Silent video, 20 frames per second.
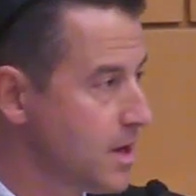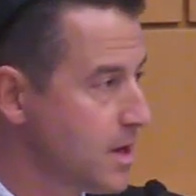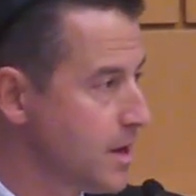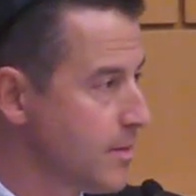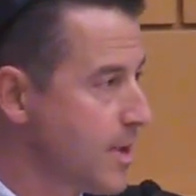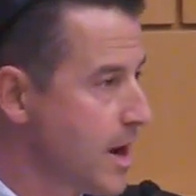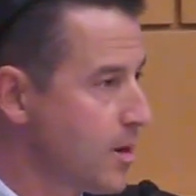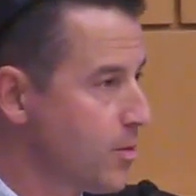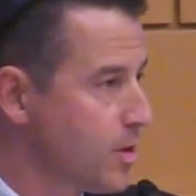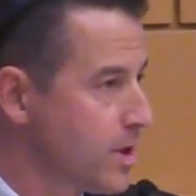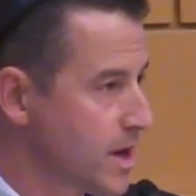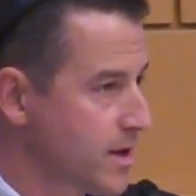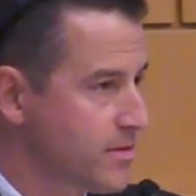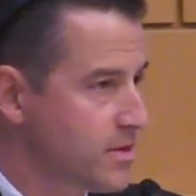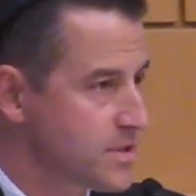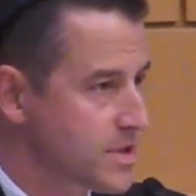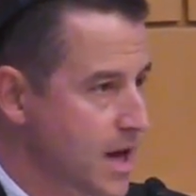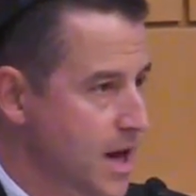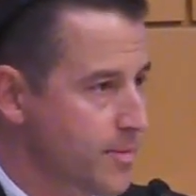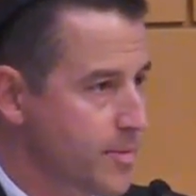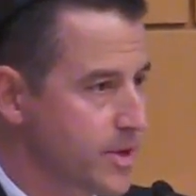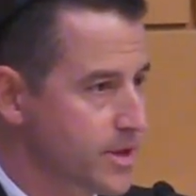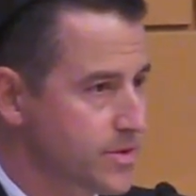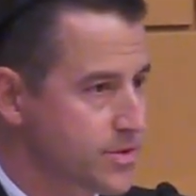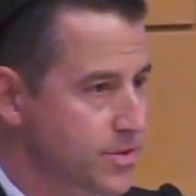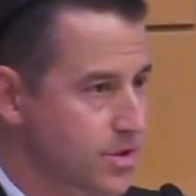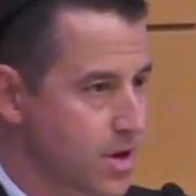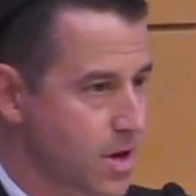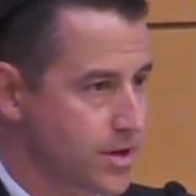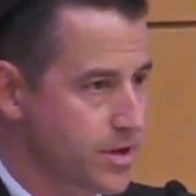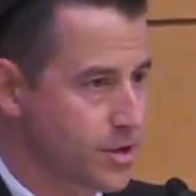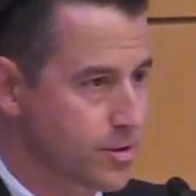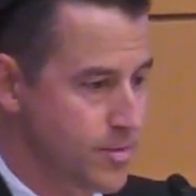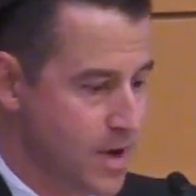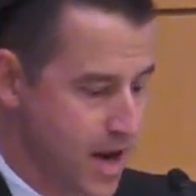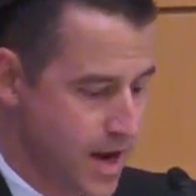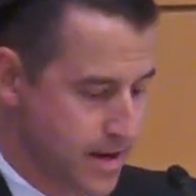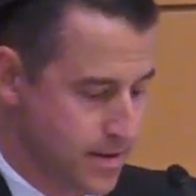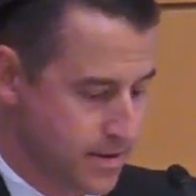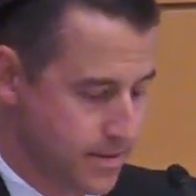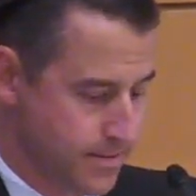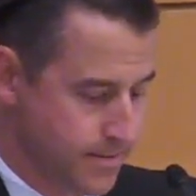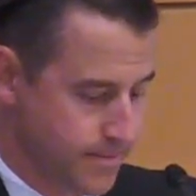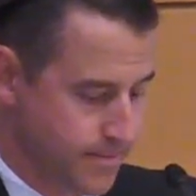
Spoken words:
about whatever topics are on your mind.